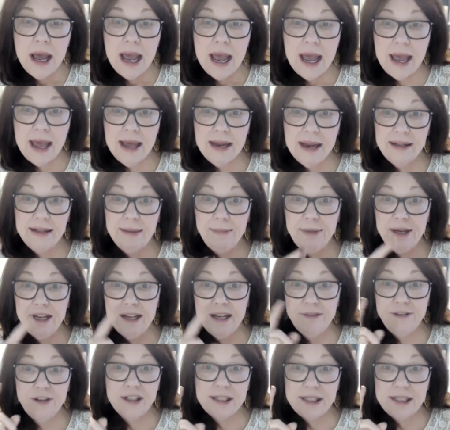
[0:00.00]
And let me give
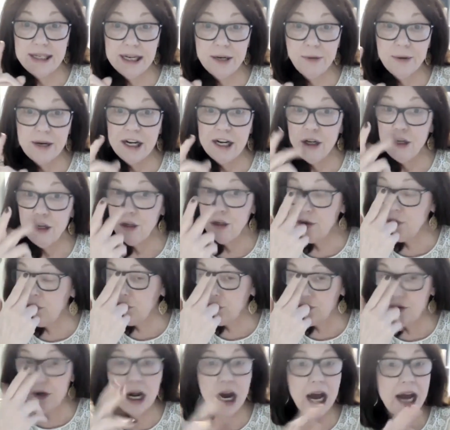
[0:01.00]
you a secret. You do
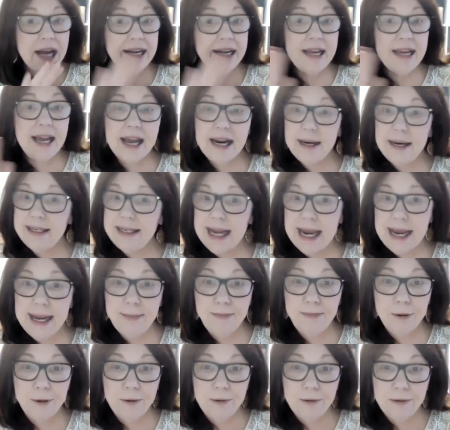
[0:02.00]
not get a
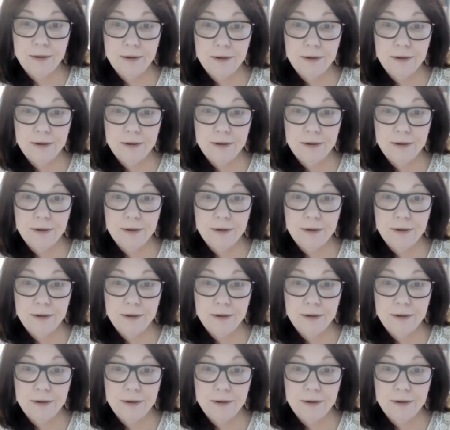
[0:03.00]
table.